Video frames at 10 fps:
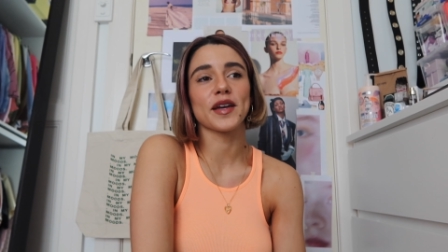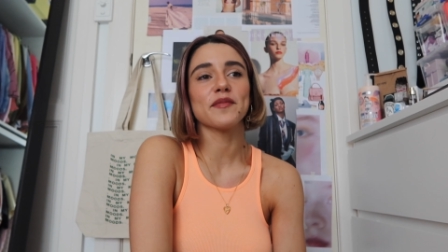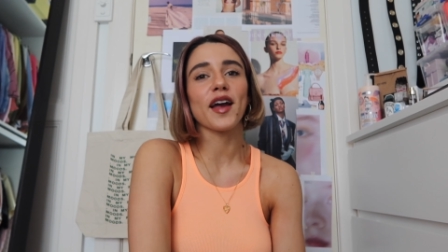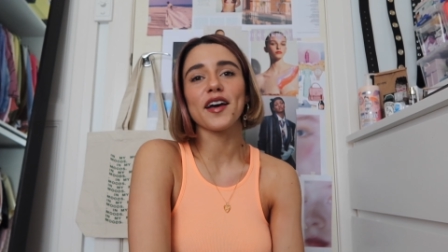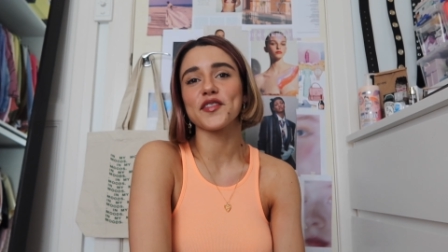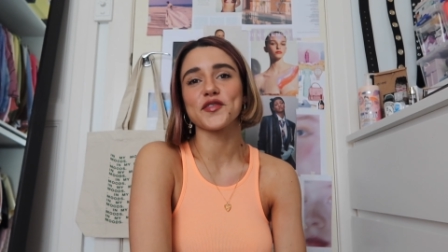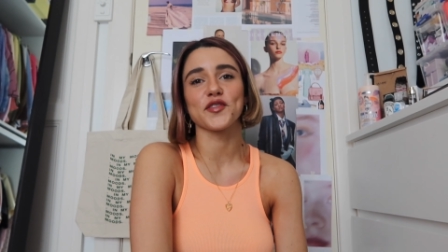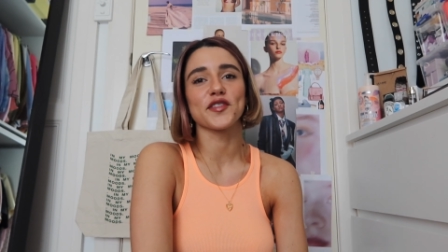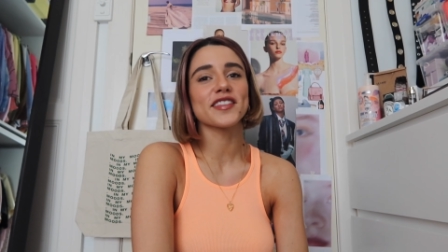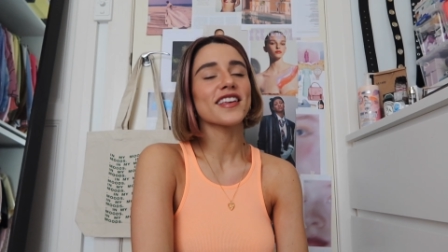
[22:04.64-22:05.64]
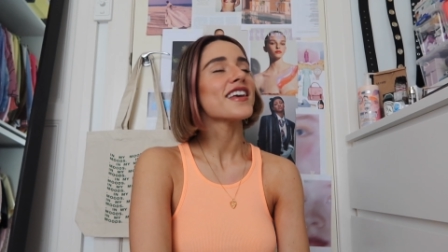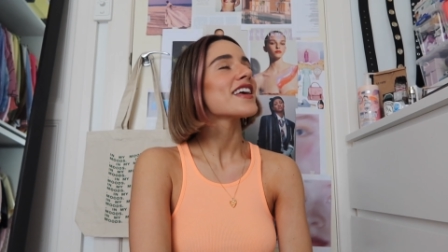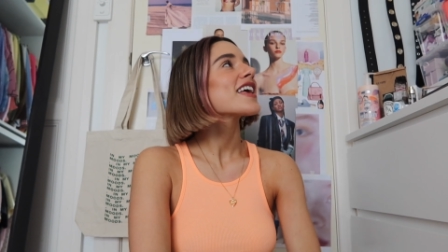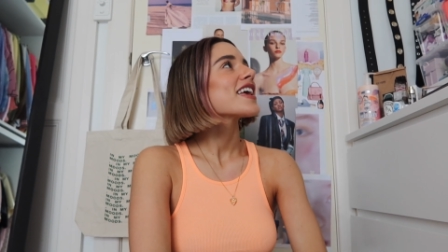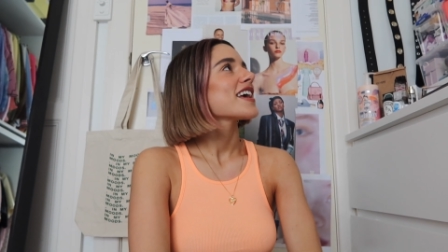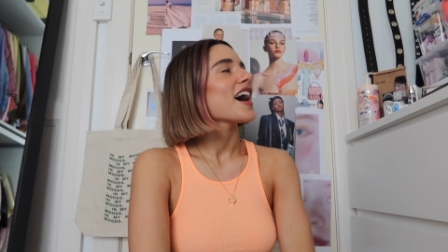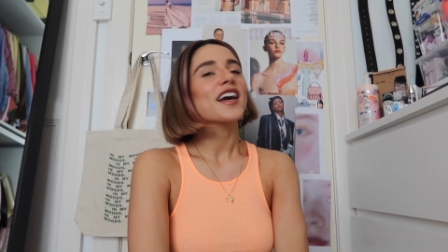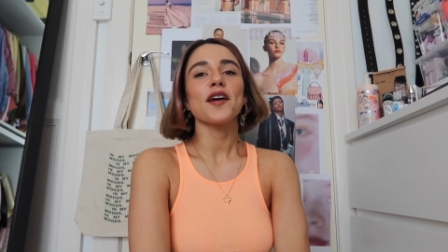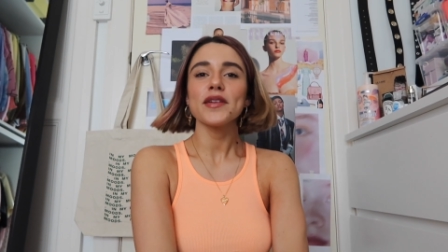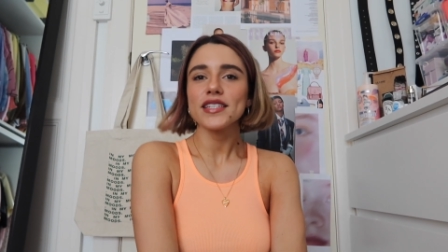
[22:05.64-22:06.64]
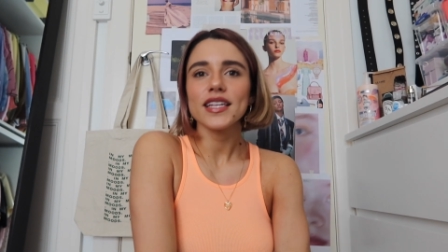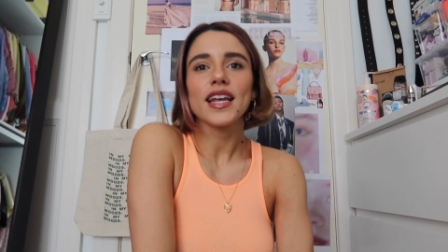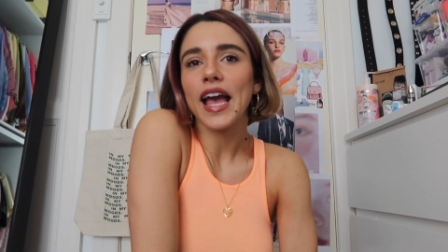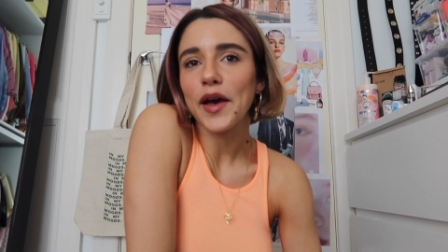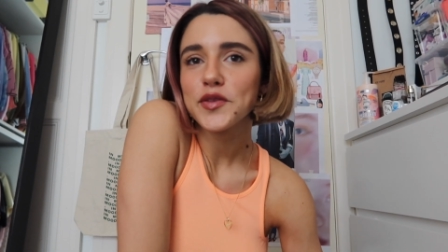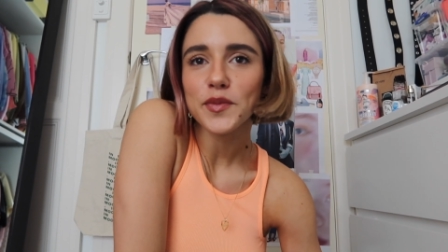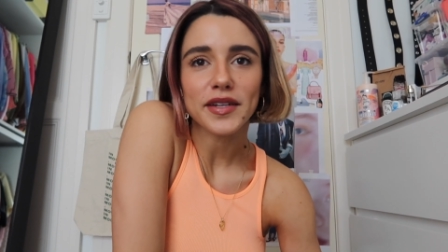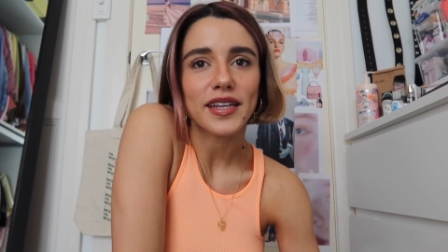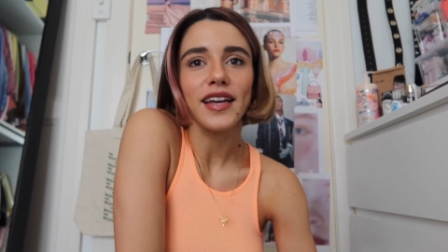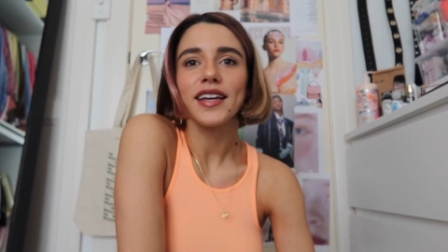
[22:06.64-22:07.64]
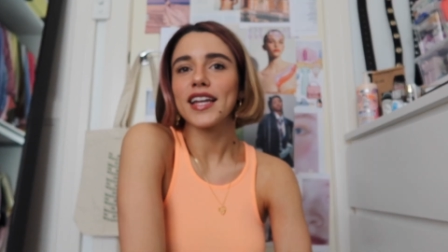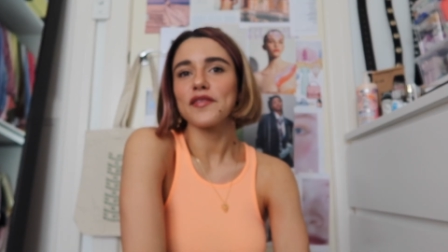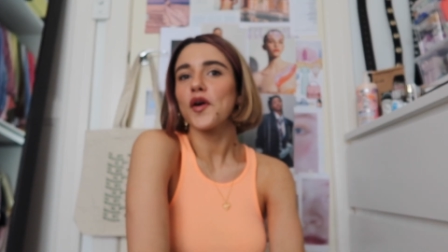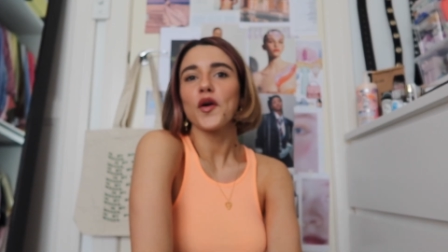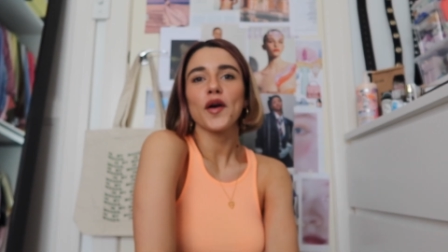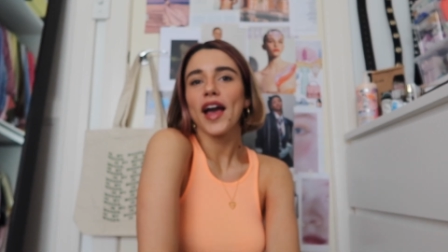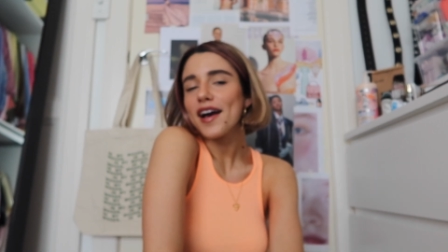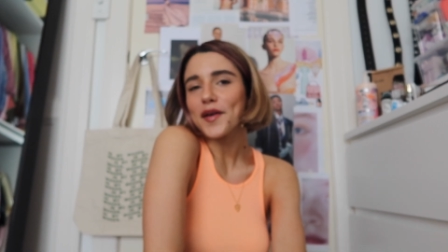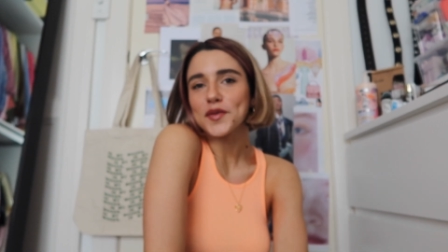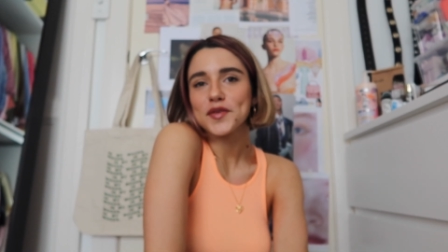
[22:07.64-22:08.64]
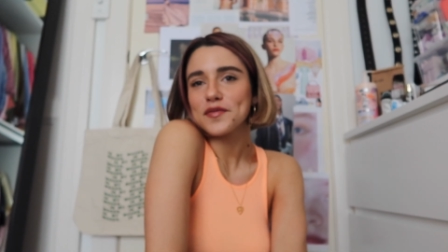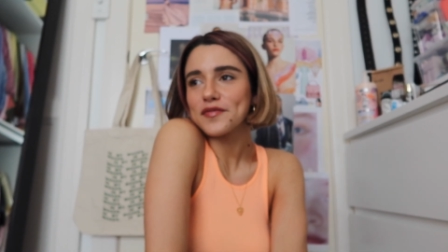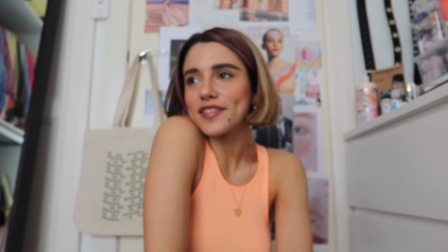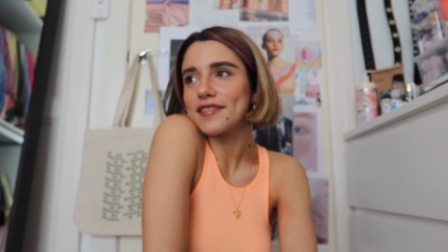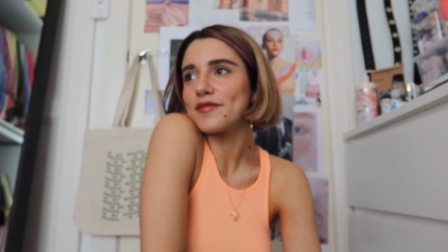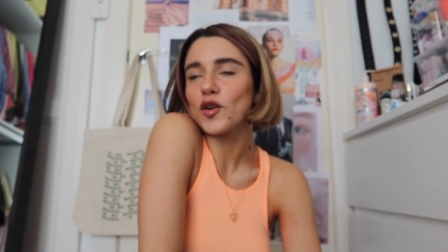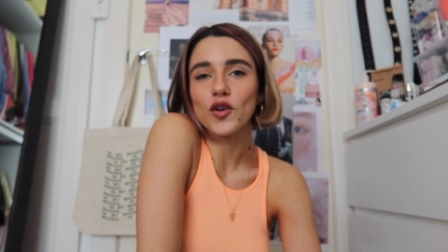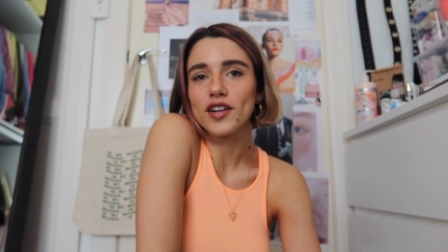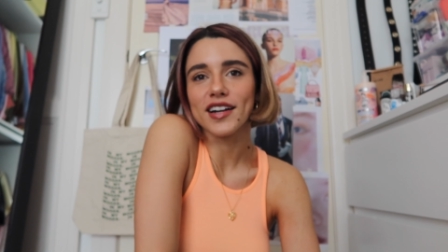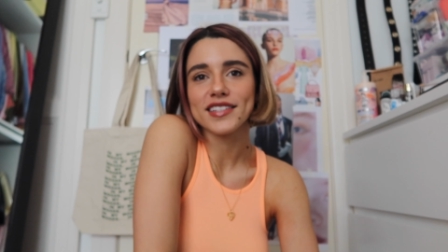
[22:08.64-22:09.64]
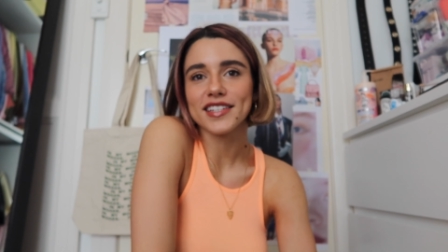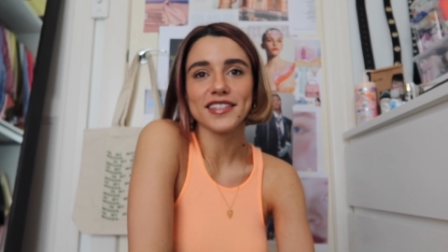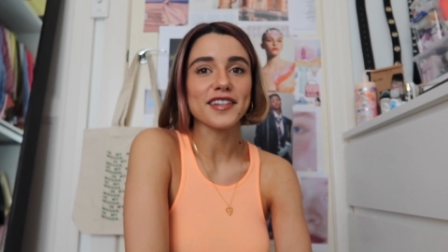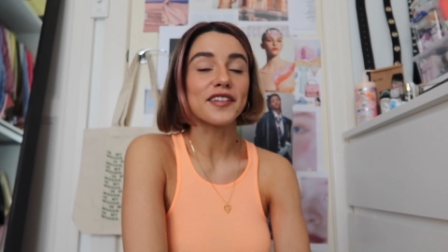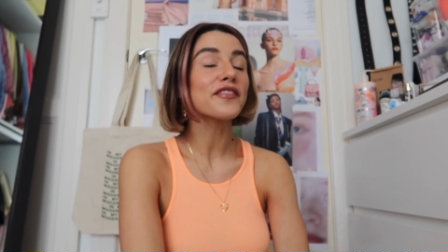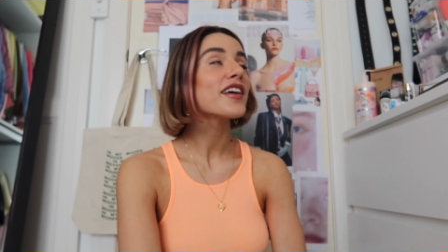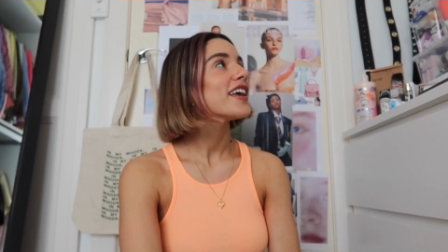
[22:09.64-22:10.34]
and my other drawers, I can't wait to get a house one day. I can have a whole house for organizing stuff.